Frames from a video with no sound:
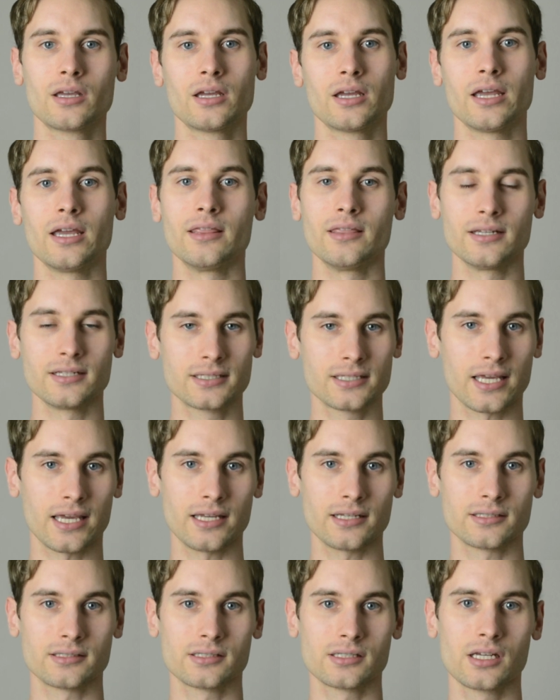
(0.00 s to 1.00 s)
In this
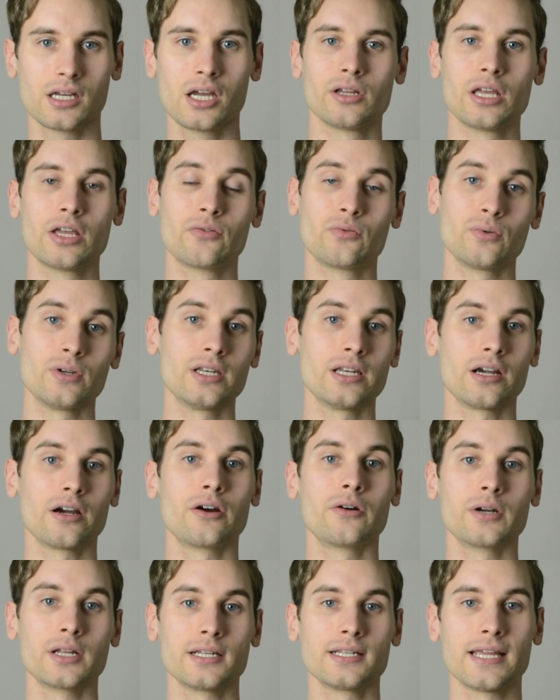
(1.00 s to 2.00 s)
case, if we
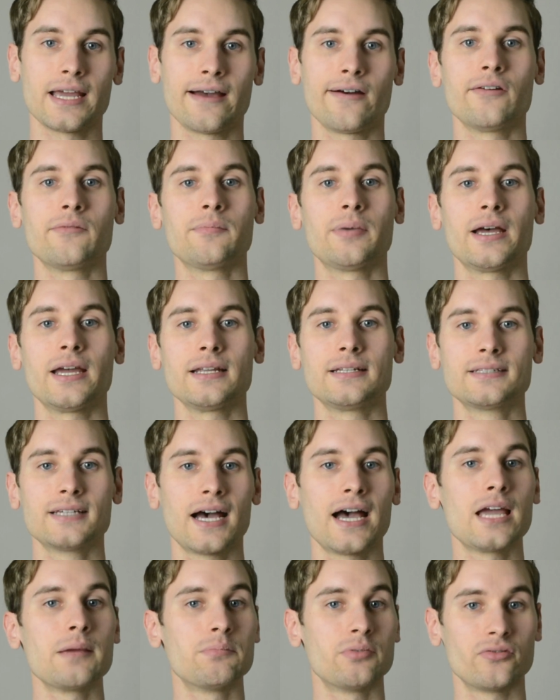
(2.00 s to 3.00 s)
narrowed it down by
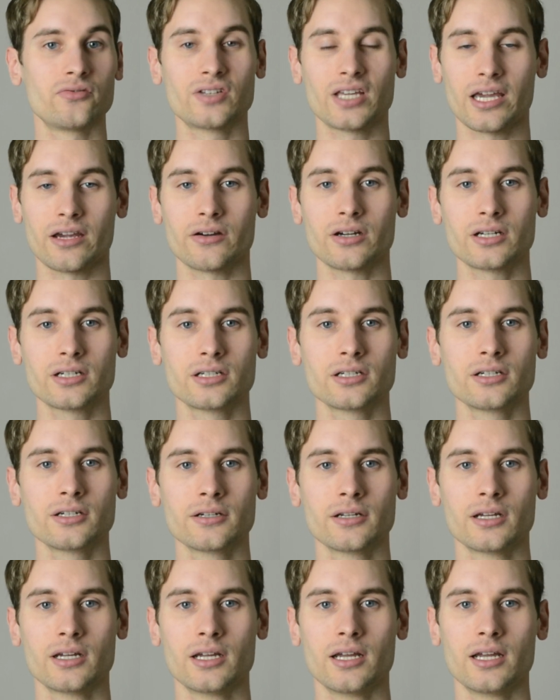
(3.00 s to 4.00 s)
type of character,
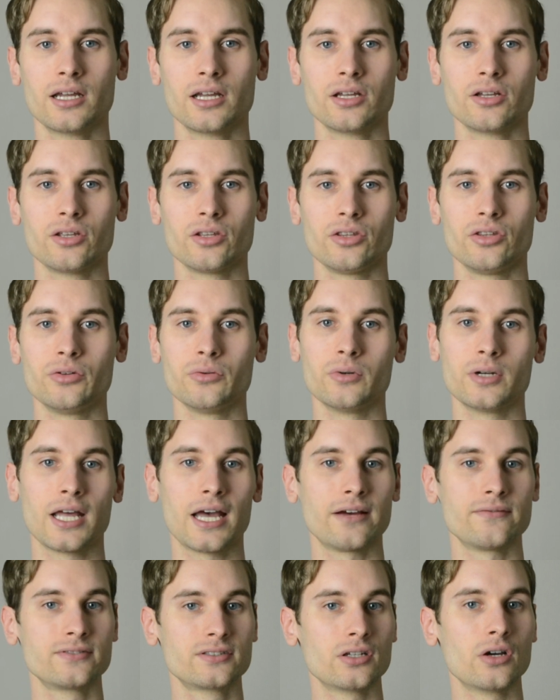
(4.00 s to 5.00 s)
you would
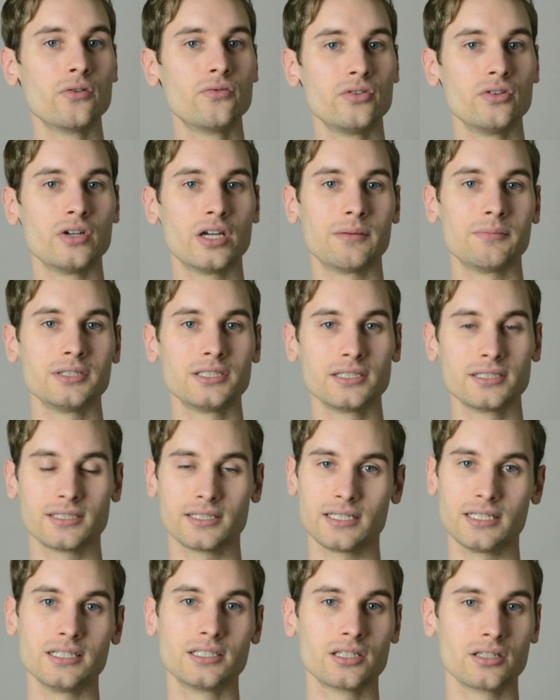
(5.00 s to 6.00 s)
have so few images in
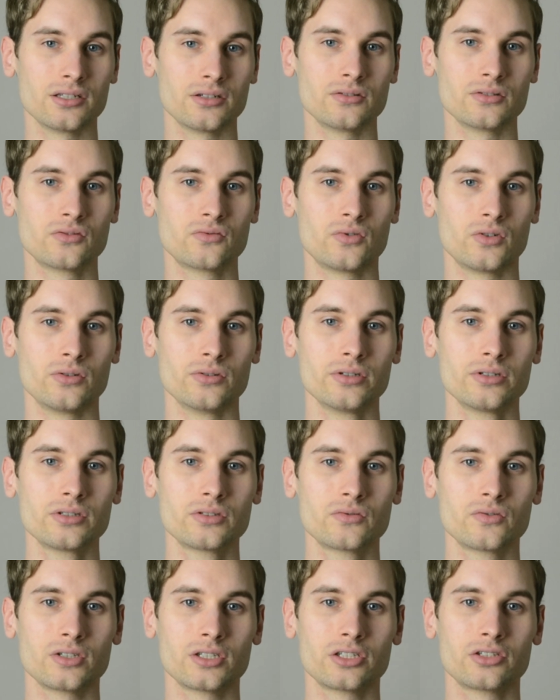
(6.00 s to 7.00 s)
each of those folders
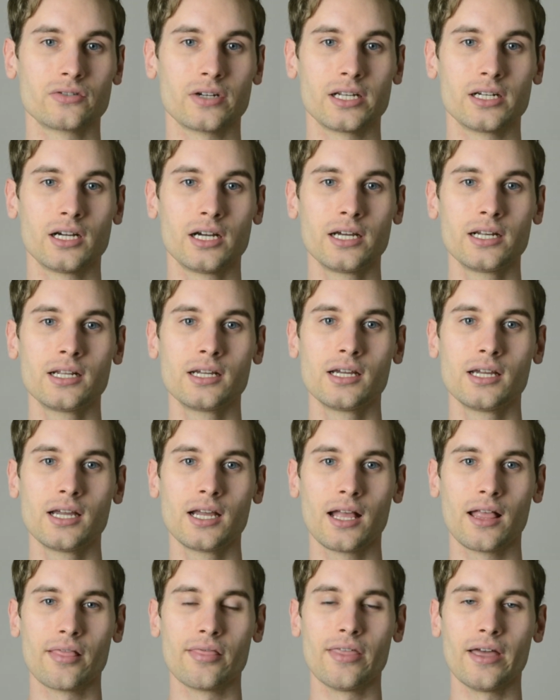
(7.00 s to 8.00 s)
for it to train on
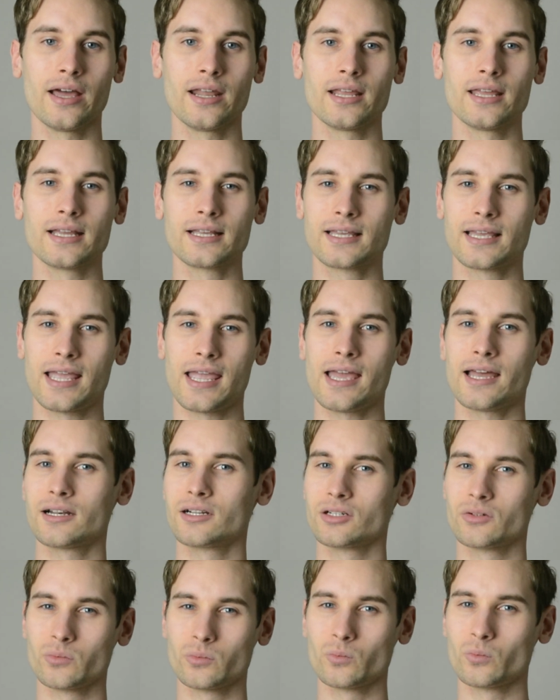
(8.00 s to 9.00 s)
that it can't
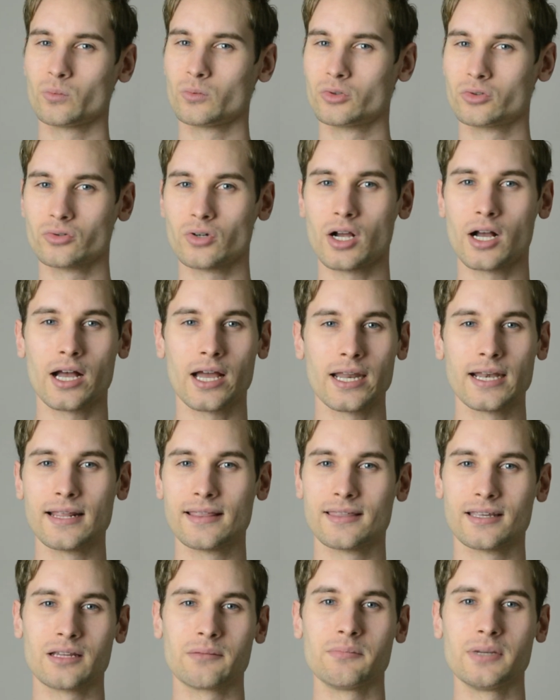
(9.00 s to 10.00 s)
draw
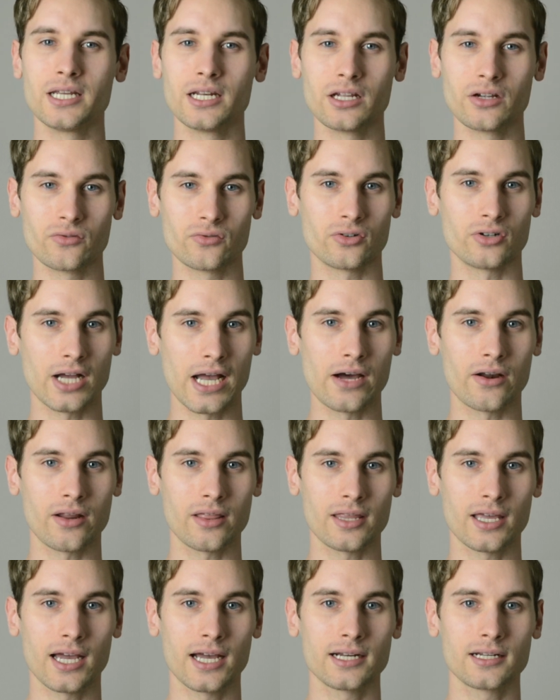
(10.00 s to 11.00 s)
anything meaningful out of
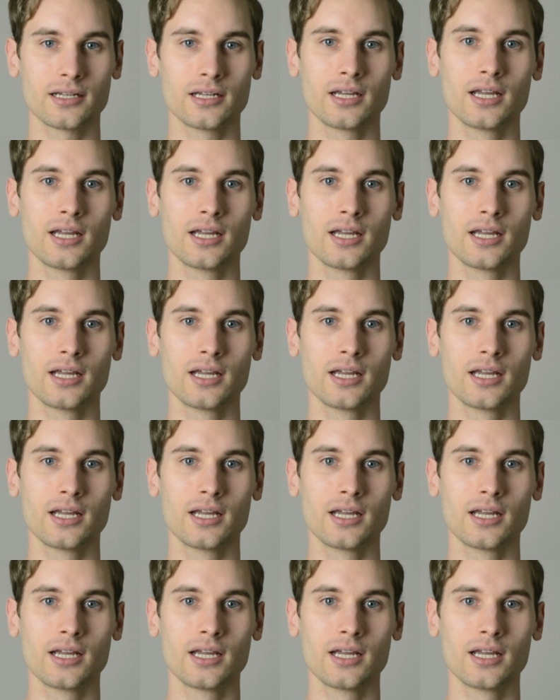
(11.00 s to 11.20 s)
that.